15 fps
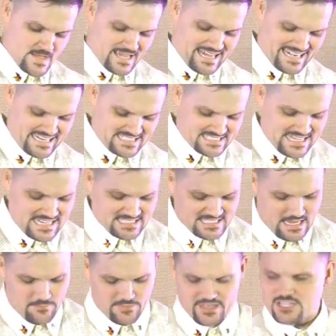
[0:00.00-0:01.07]
And he says
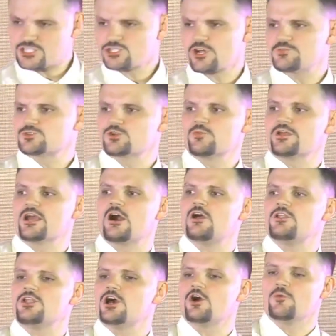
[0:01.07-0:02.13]
something in Scripture we
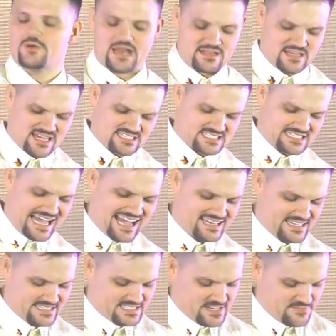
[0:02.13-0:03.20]
all know, but I, I saw it
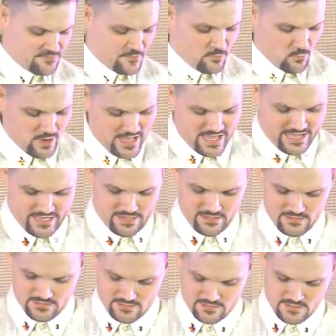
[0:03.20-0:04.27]
in a different way
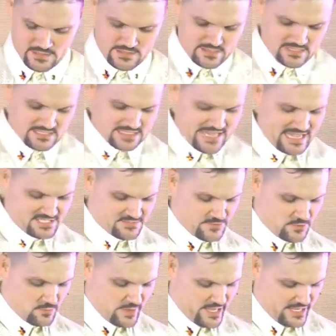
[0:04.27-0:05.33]
these last few
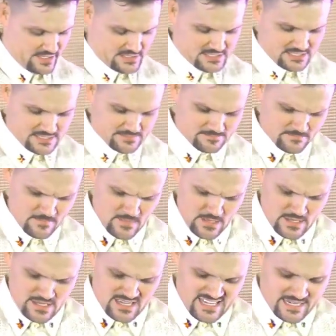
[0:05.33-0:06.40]
weeks.
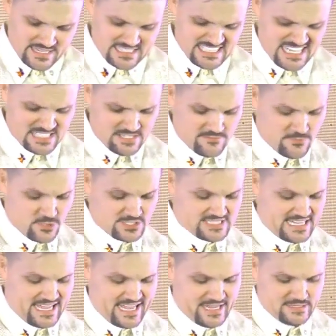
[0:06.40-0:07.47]
And he says in verse
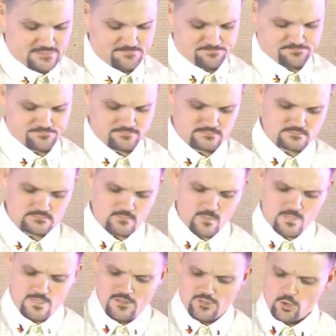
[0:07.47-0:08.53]
8,
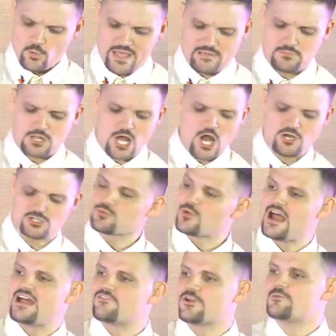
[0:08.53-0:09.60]
The wind blows
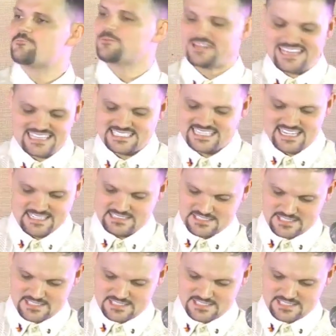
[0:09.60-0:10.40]
wherever it pleases.